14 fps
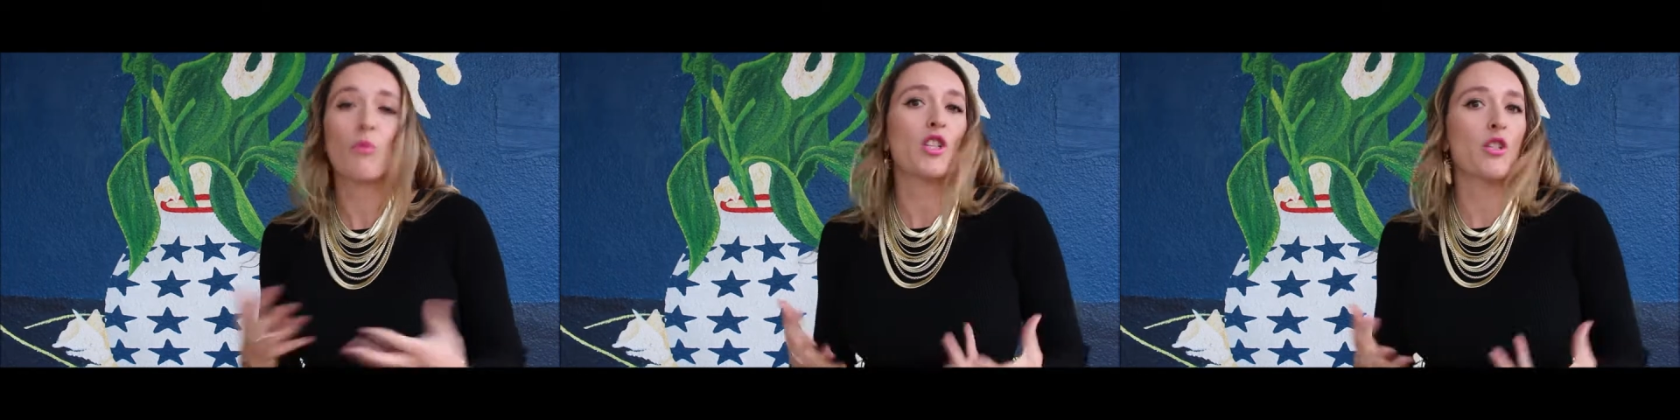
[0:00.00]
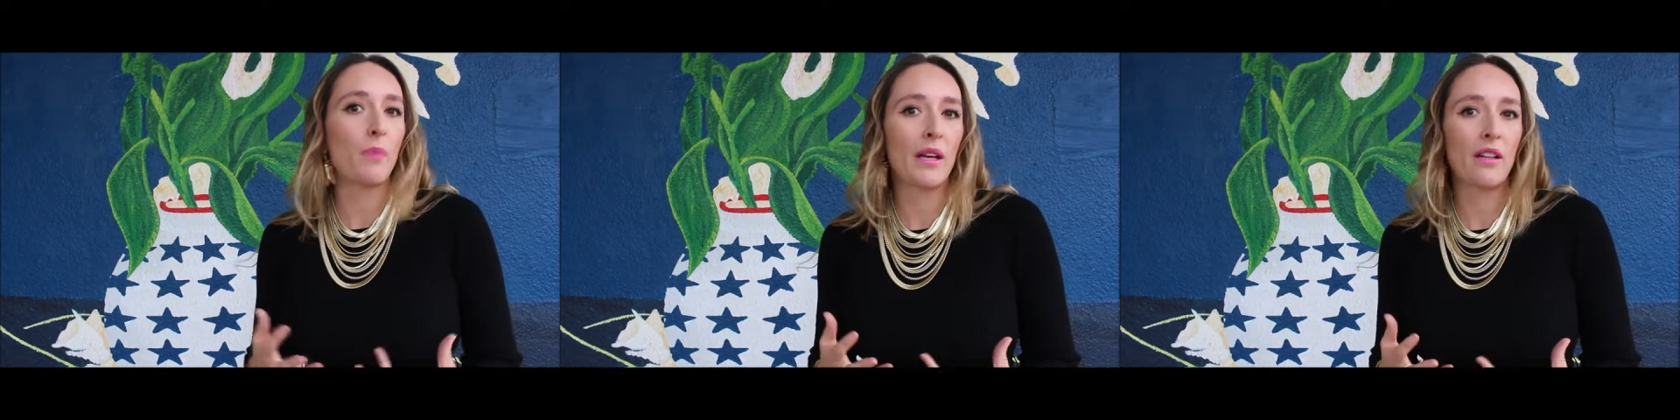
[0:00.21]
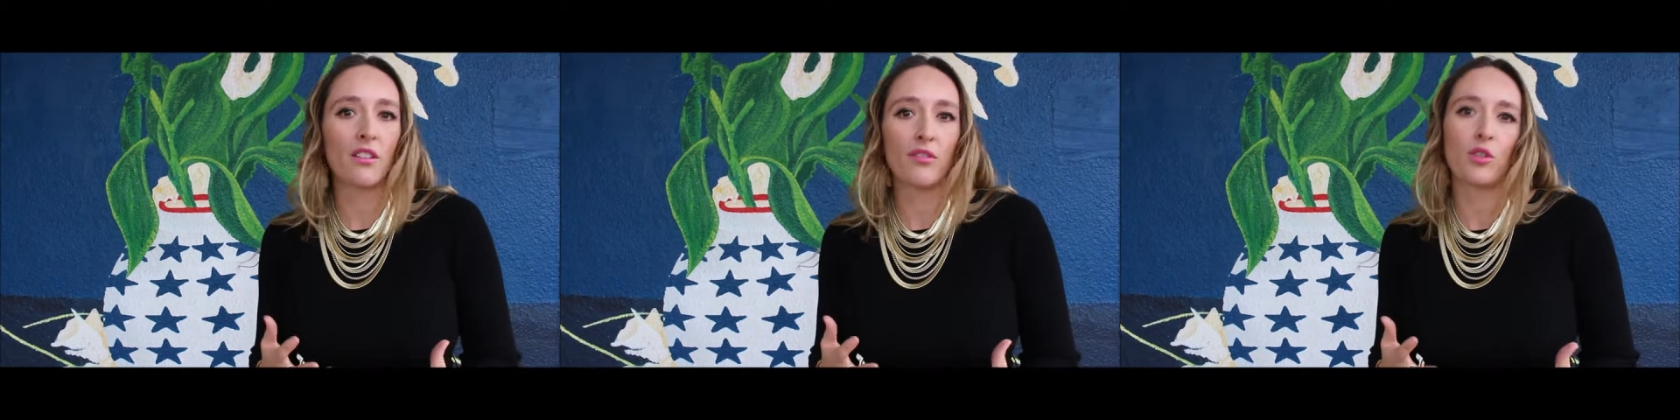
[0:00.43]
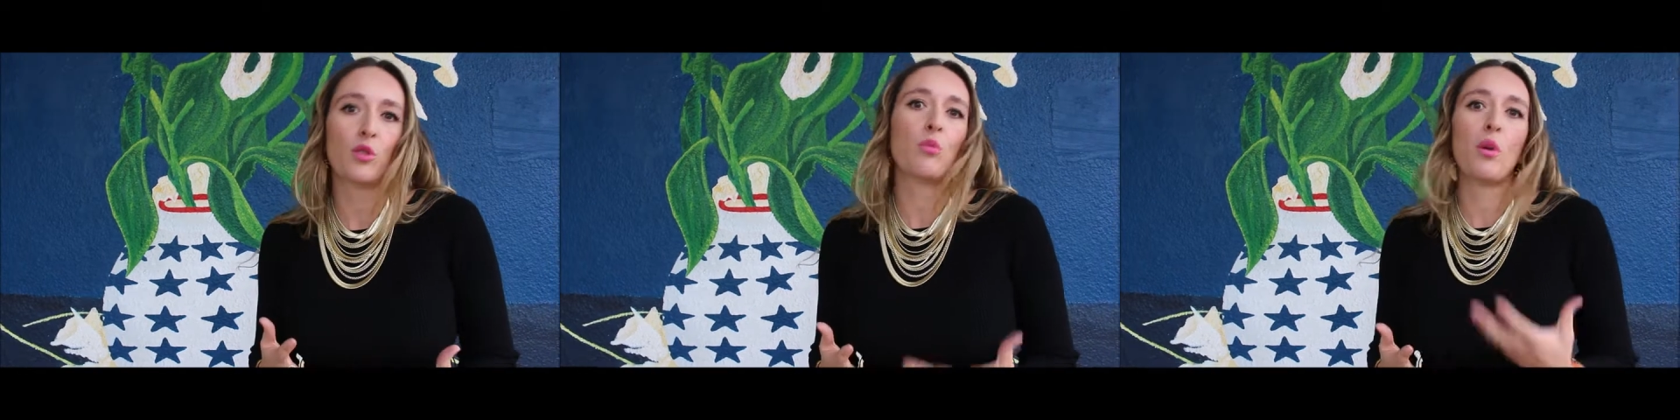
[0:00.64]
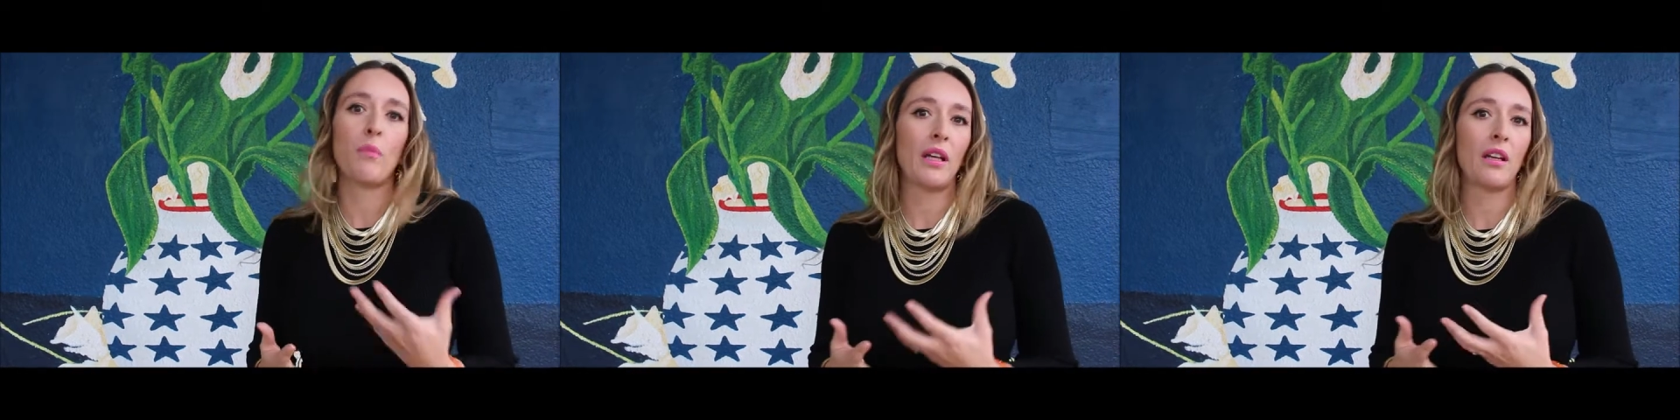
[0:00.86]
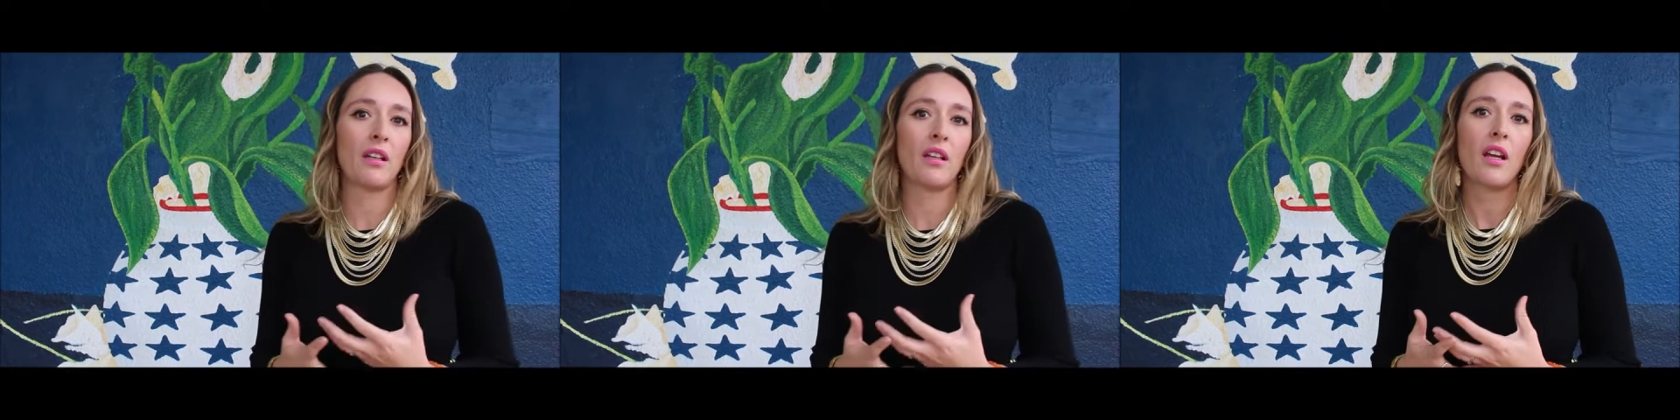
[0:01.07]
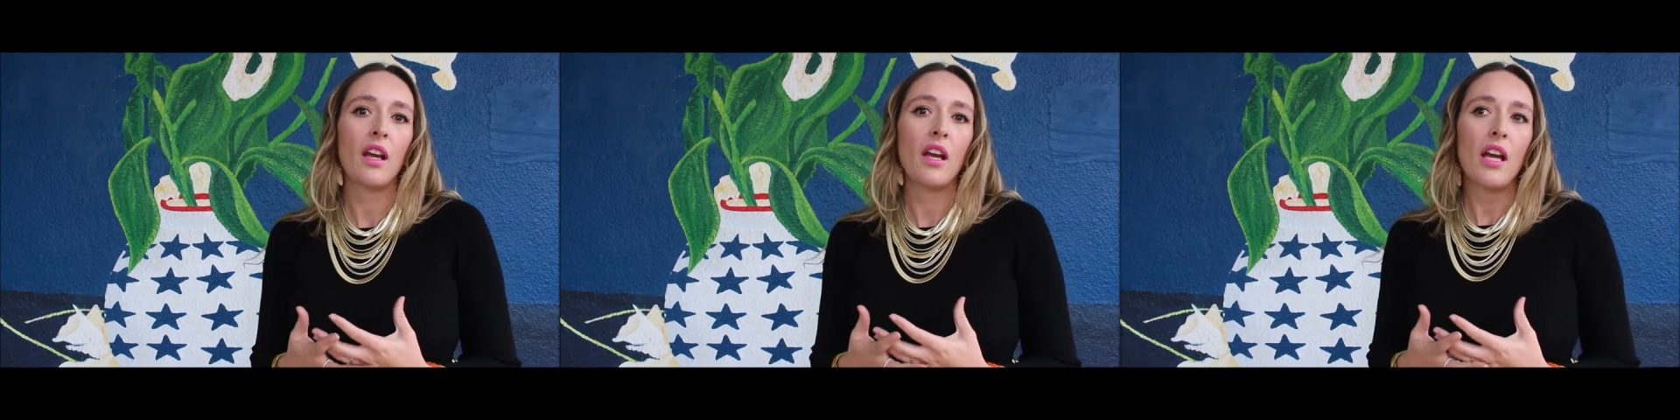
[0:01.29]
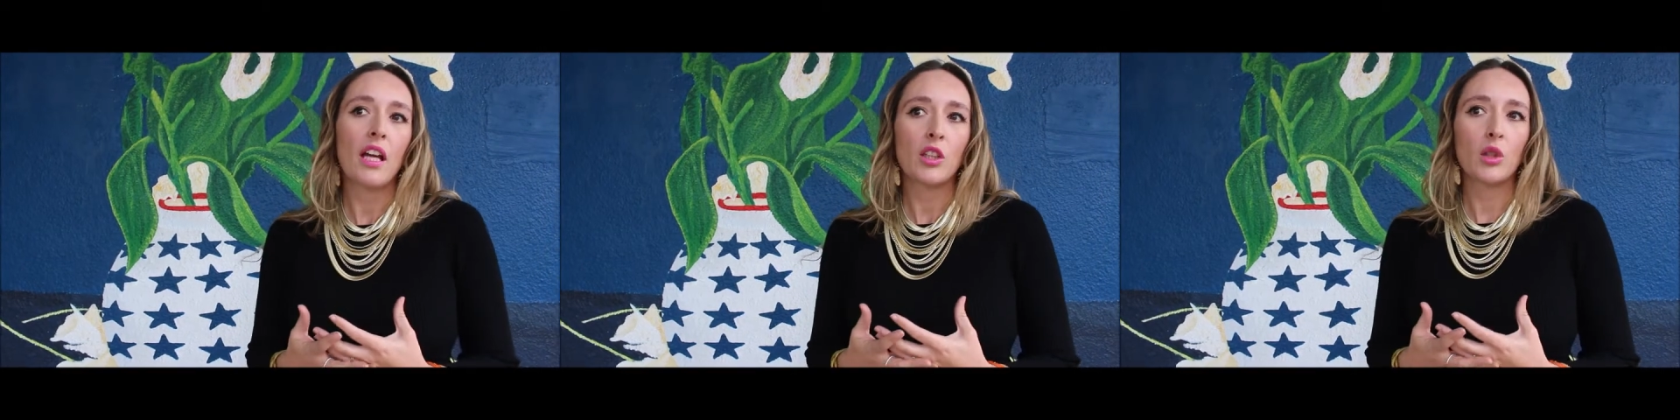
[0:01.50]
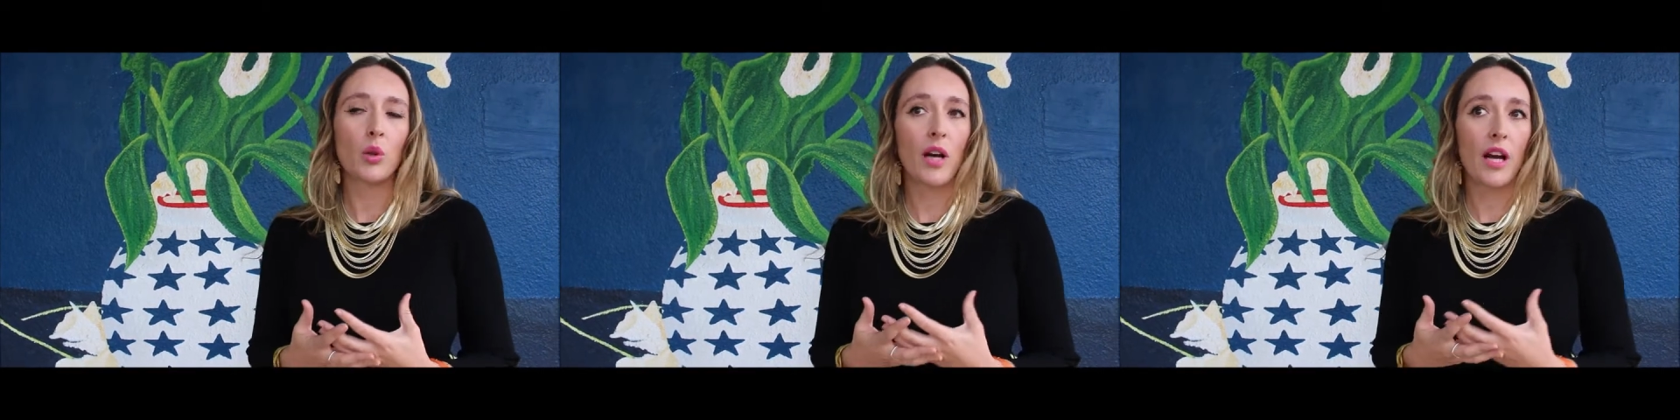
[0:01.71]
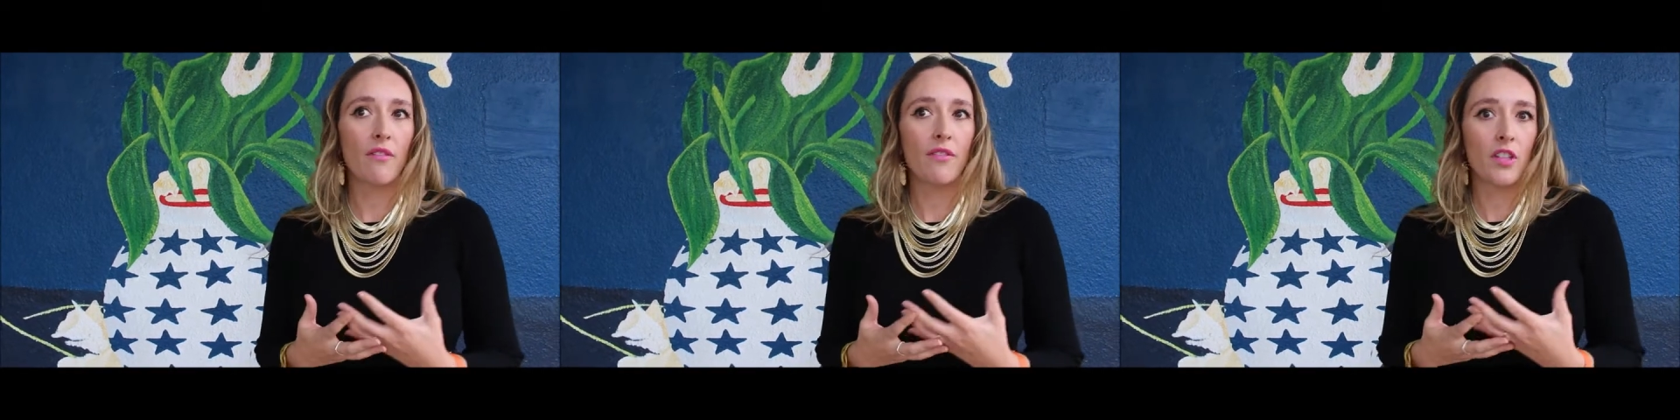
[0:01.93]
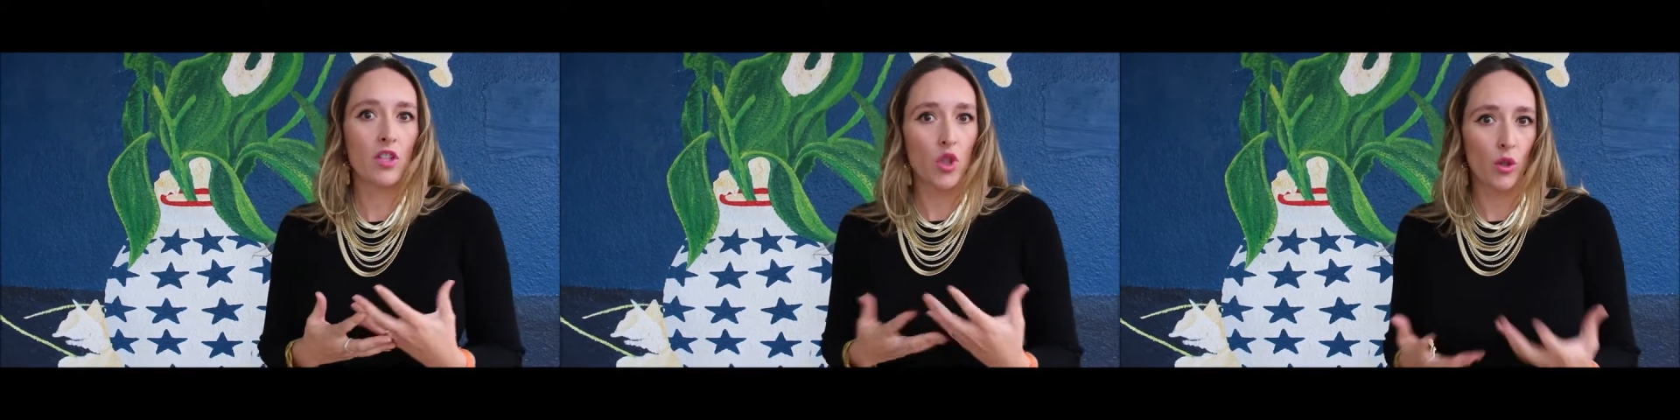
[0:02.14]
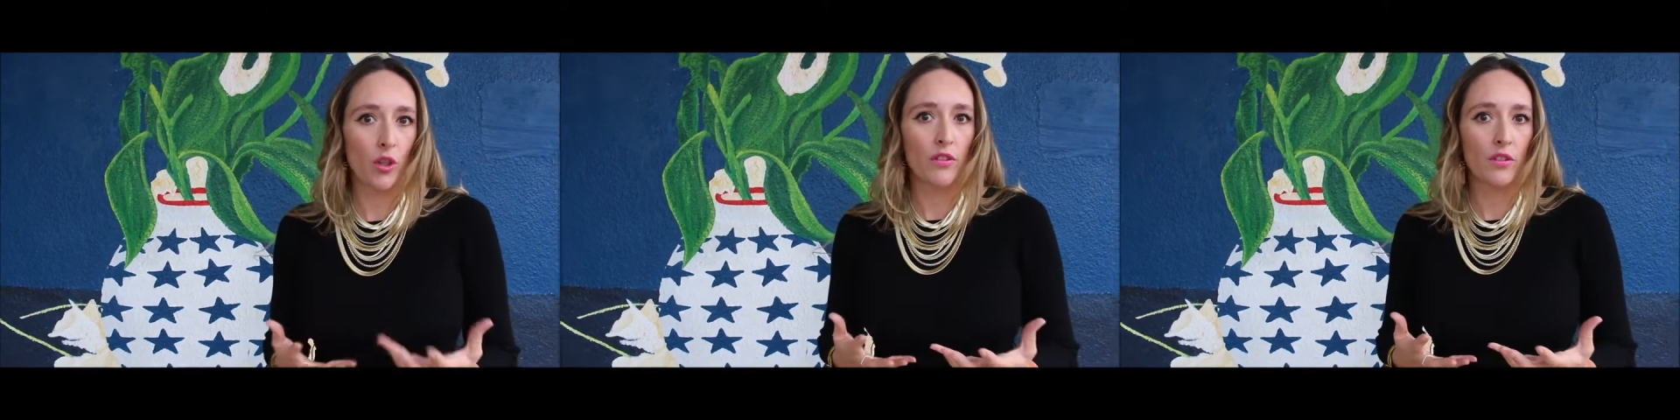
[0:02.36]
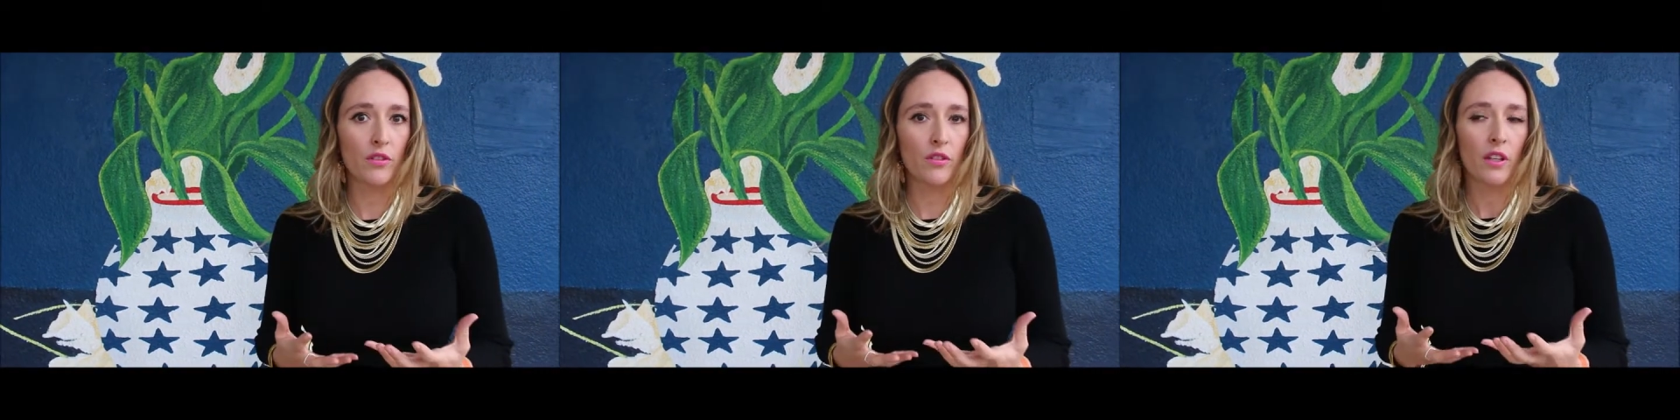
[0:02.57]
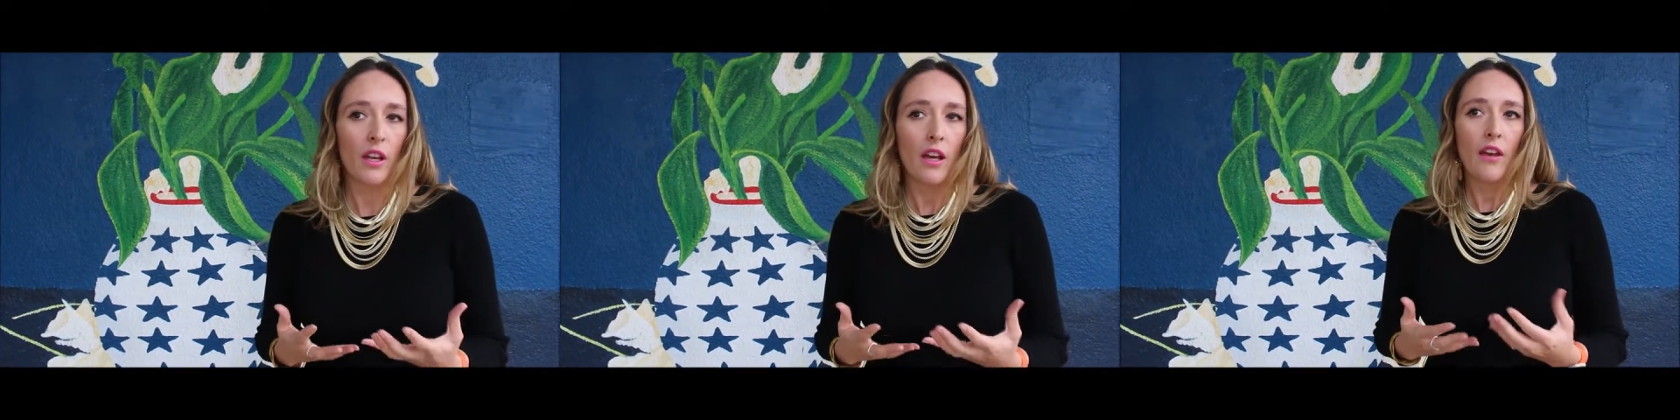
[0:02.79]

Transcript: much better for women to have the choice.